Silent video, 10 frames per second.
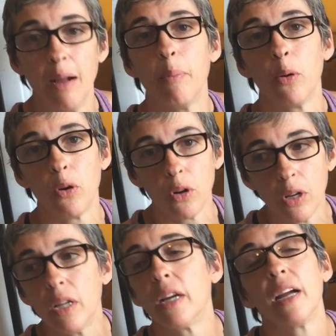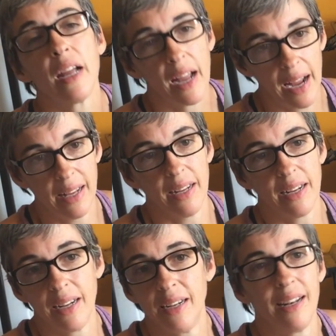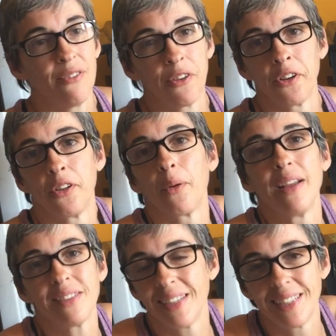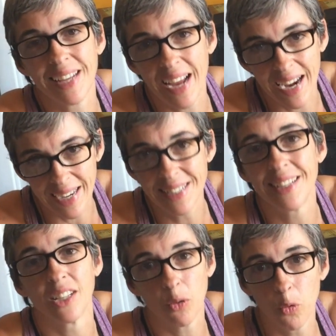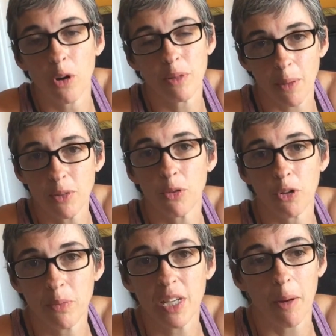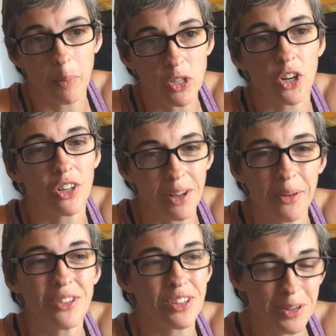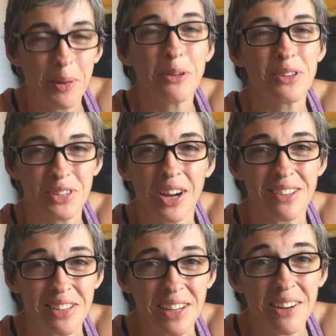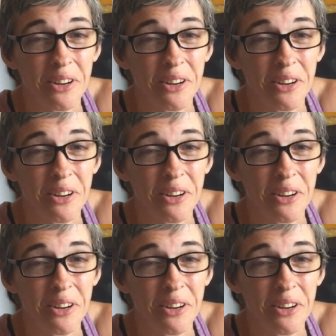in a bowl and for the rest of the day until it warms up to temperature. And then when it's just about disgusting,